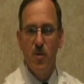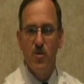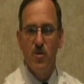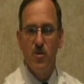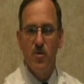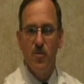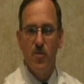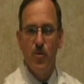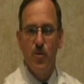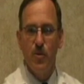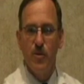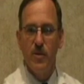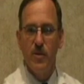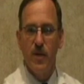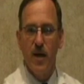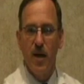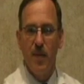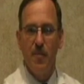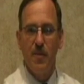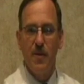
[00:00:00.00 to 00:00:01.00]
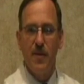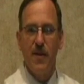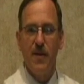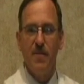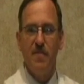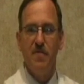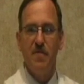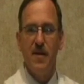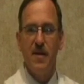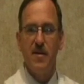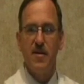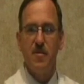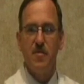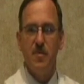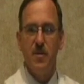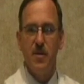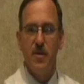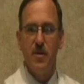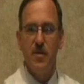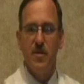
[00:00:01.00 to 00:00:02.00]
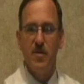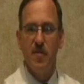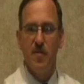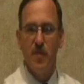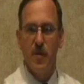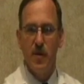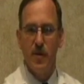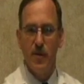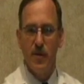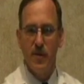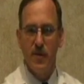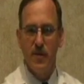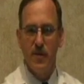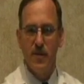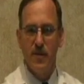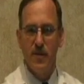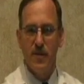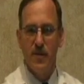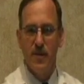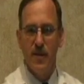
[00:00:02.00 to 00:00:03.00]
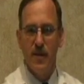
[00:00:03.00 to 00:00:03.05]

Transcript: most important topic that affects millions of Americans.